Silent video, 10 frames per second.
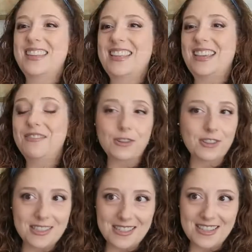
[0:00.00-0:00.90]
If you're
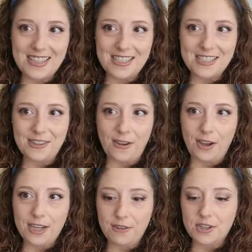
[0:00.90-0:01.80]
listening to the
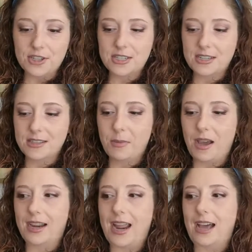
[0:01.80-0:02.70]
audio version of the
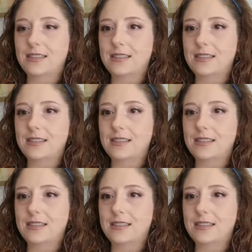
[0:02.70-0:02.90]
podcast,